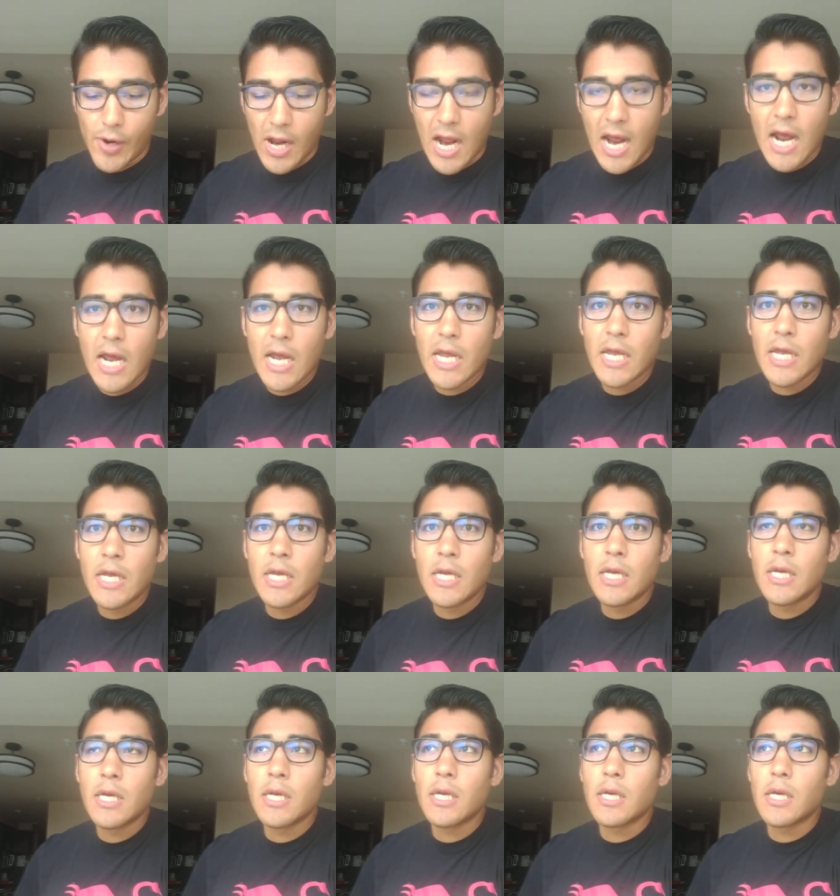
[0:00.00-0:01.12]
I
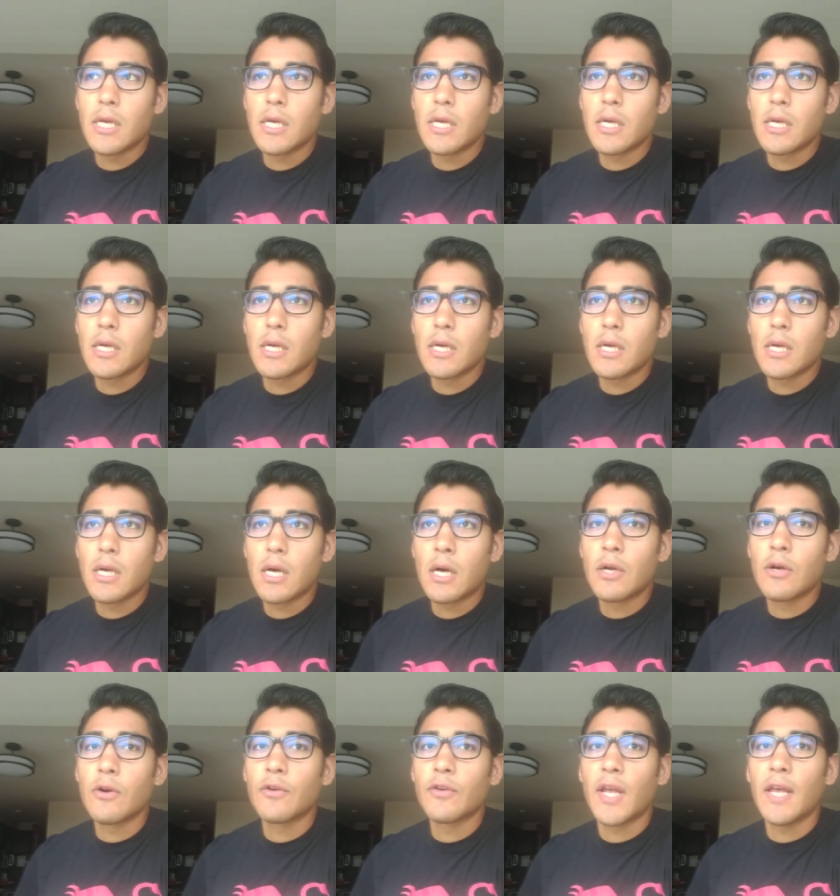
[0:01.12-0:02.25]

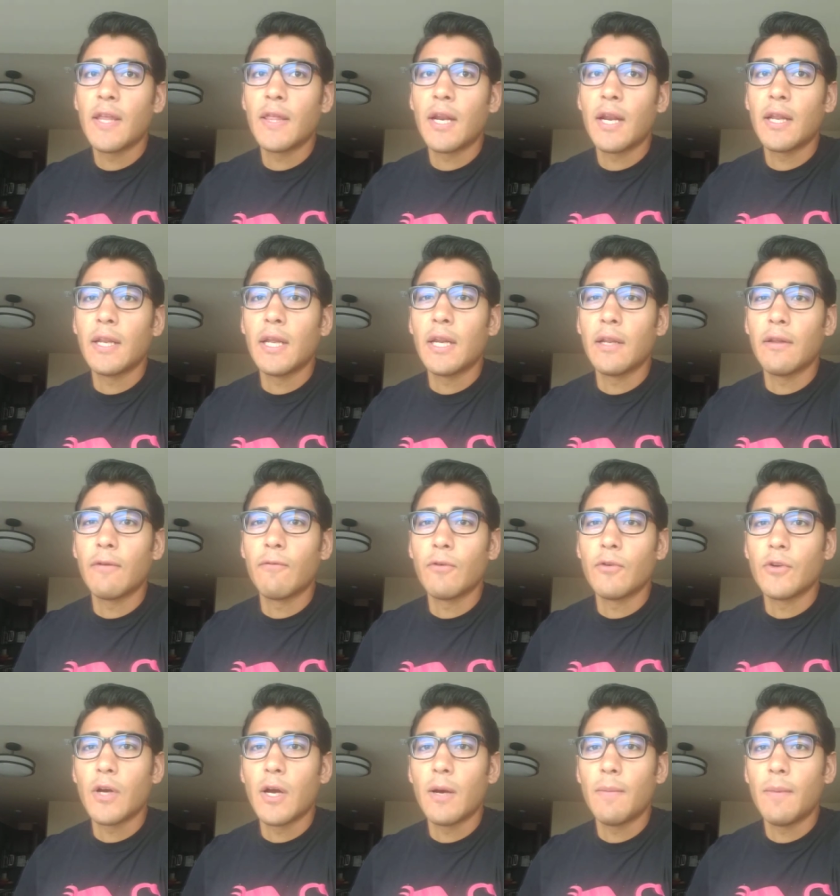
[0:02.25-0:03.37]
understand that I need a
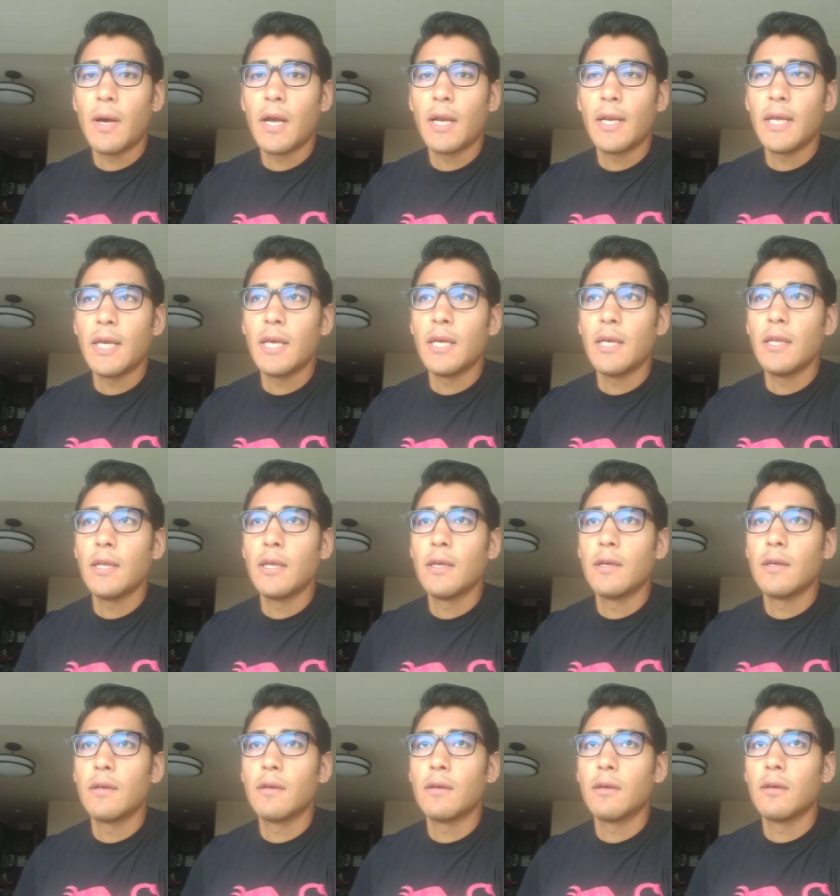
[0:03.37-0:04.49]
different job. I need
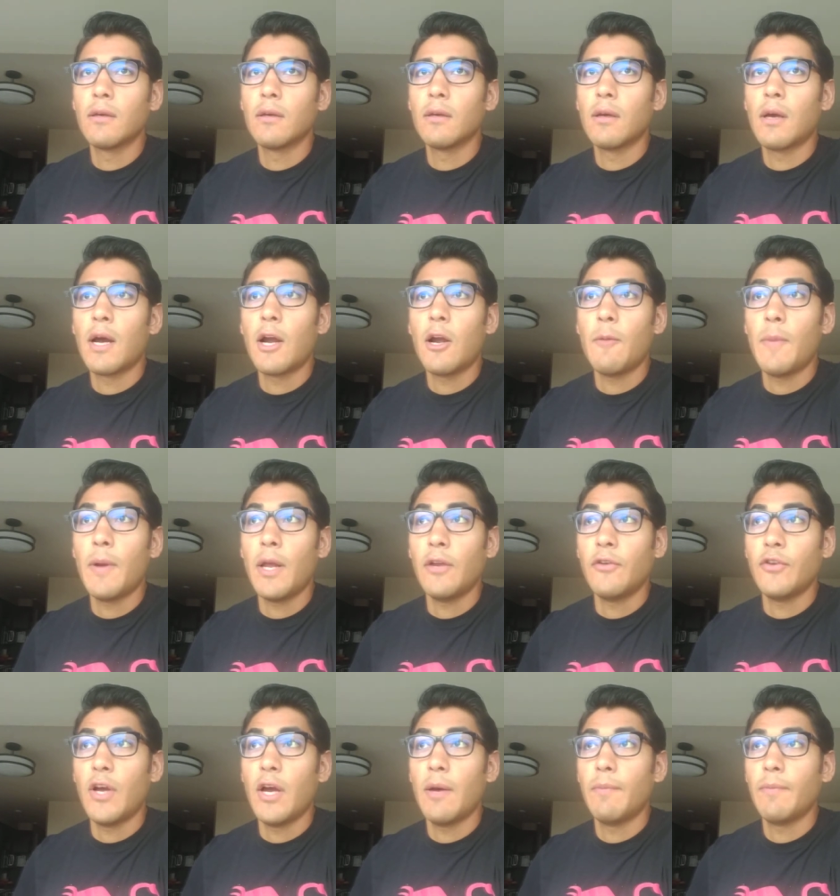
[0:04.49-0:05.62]
a higher paying
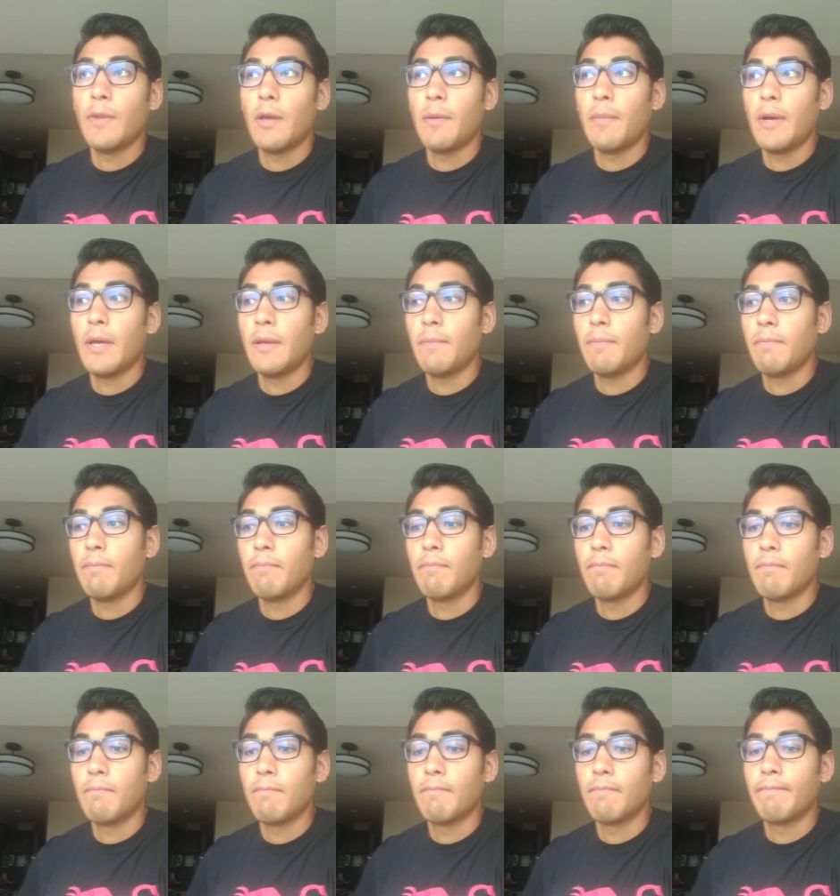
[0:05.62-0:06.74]
job. That might
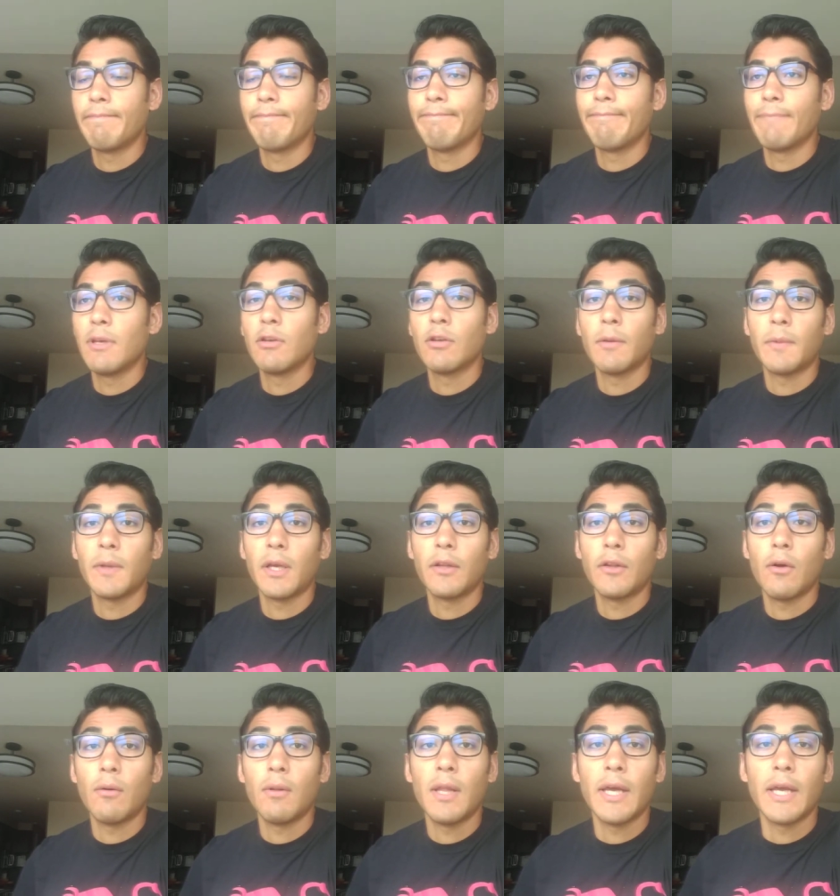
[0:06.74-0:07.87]
be something I
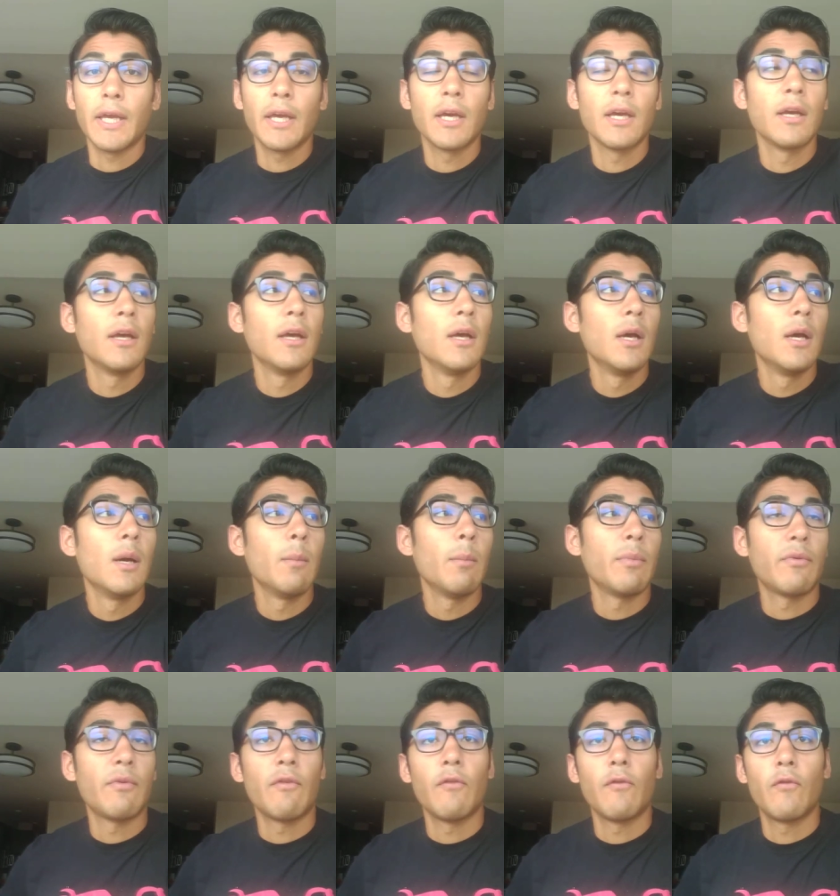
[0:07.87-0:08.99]
don't like. But
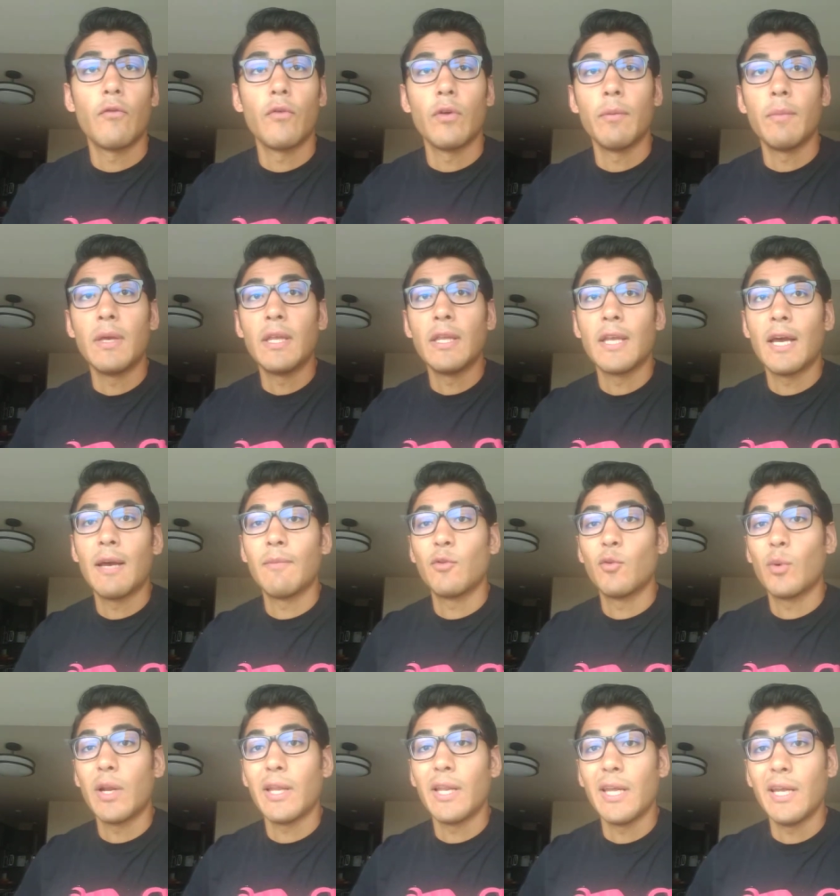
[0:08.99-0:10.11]
for the meantime, it's
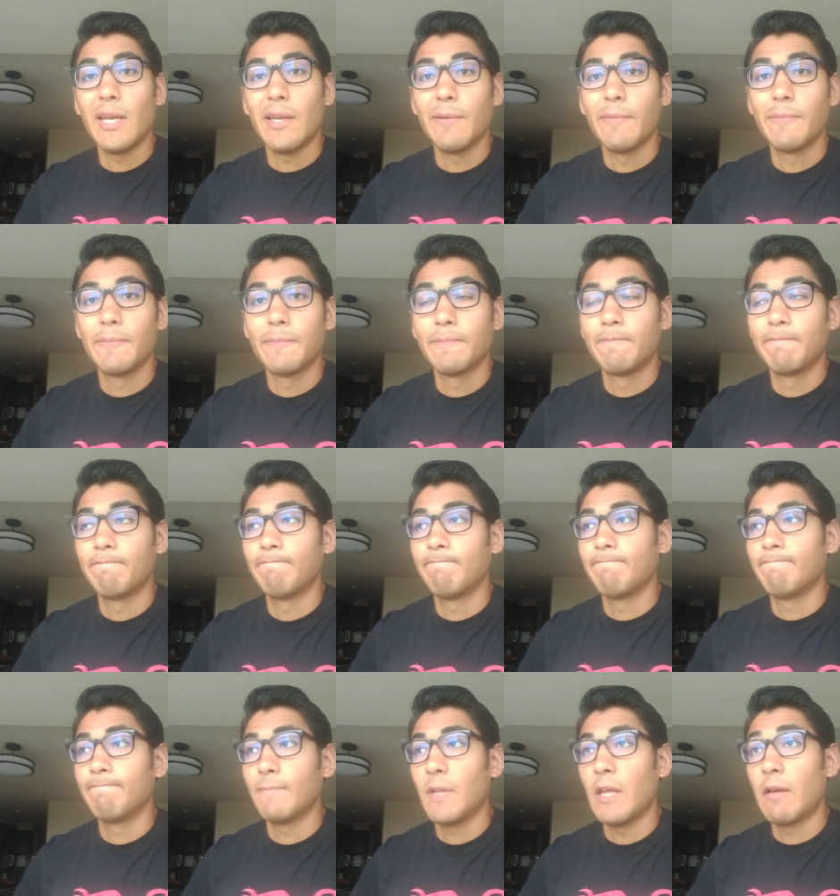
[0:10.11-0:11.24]
what I need.
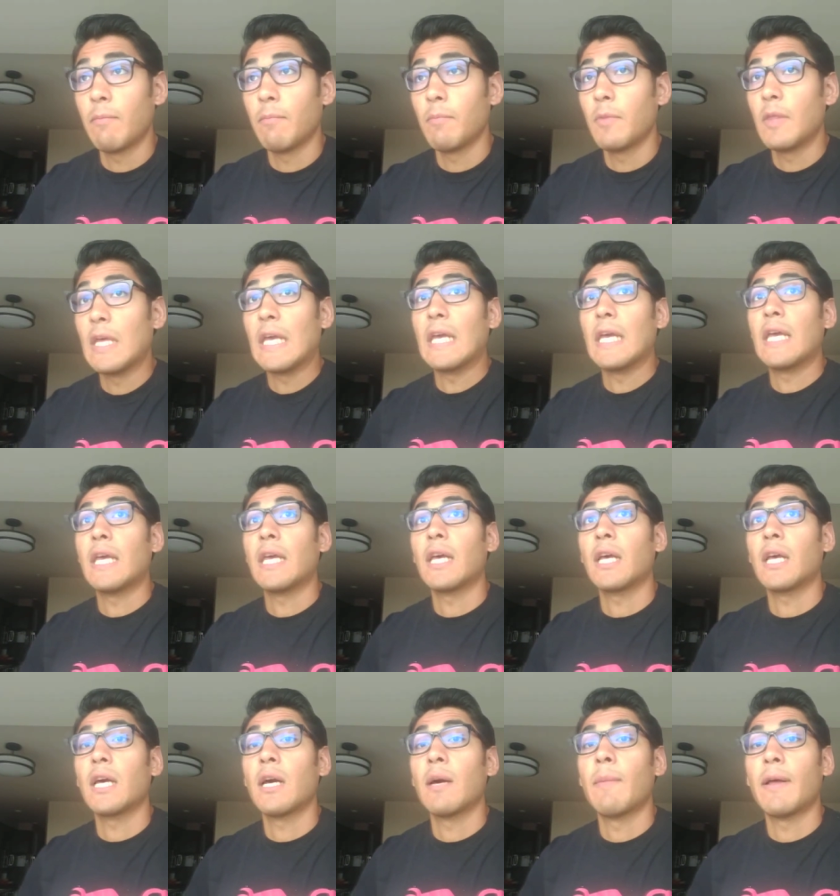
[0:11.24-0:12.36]
I'm thinking
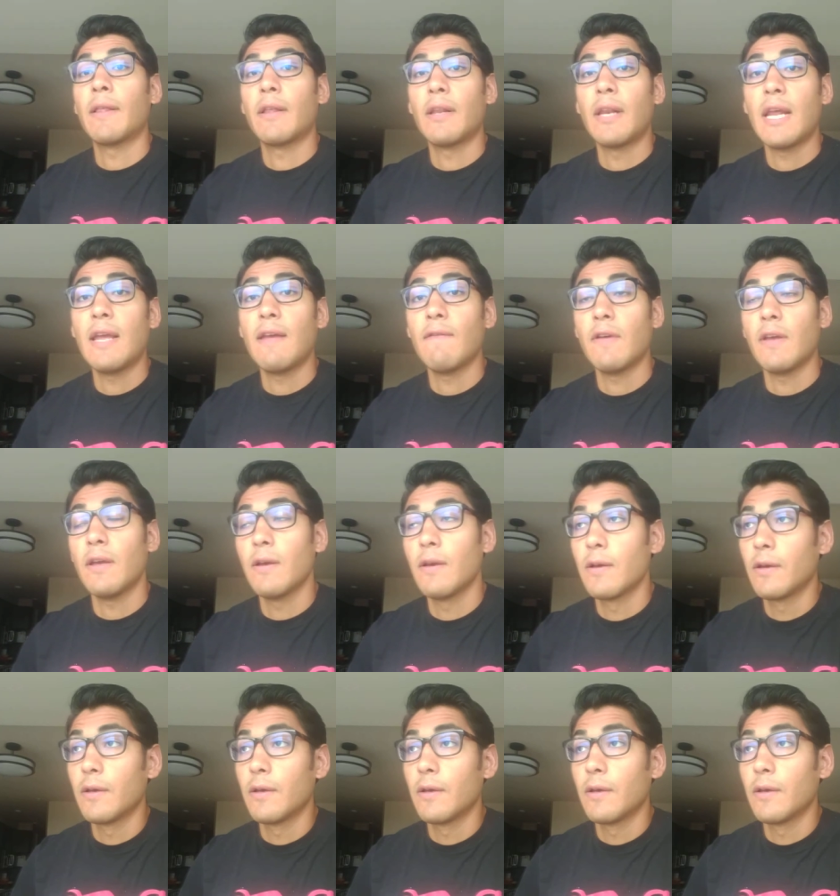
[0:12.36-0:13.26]
about the Navy